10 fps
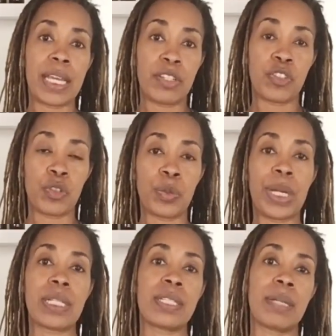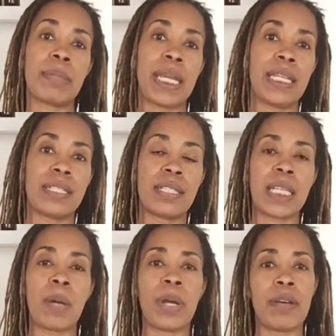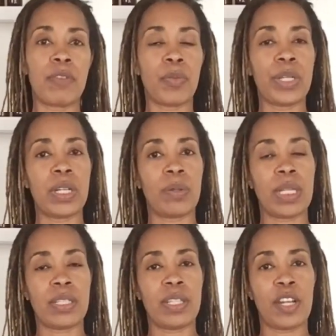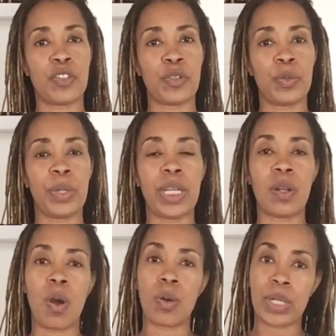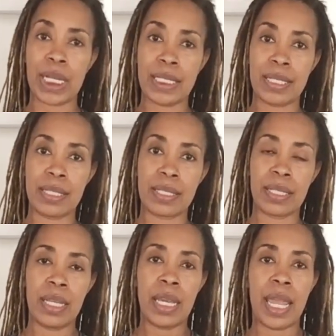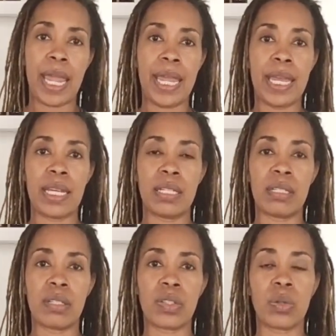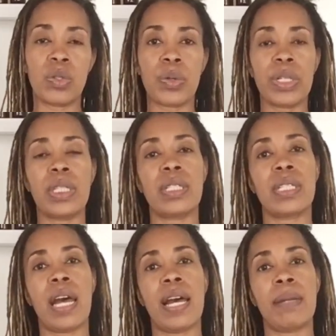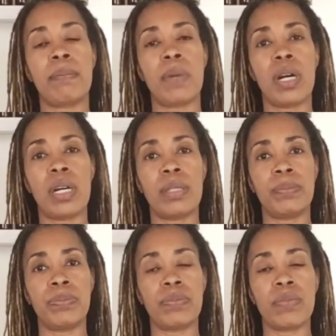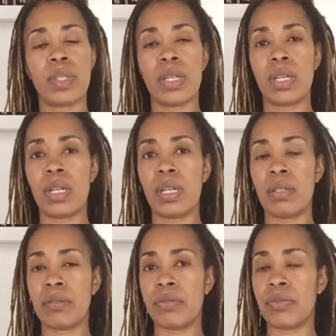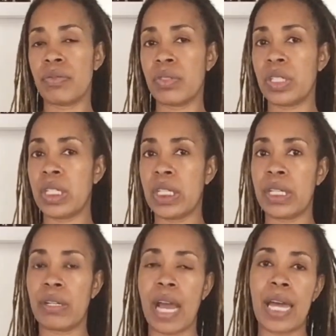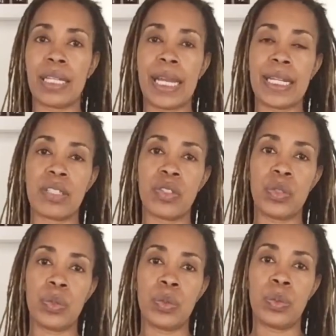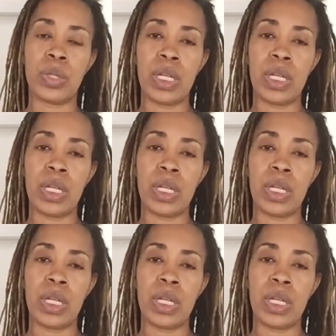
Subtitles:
true in some cases. However, we know that's not true in all cases. And so during this time of the year, I like to